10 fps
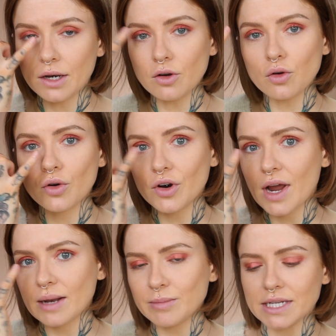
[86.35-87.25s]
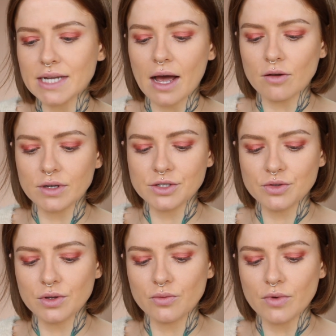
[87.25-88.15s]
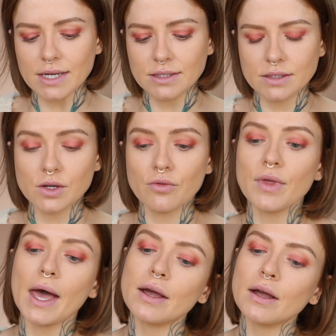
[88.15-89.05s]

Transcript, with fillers: inner corner and blend it out into the rest of that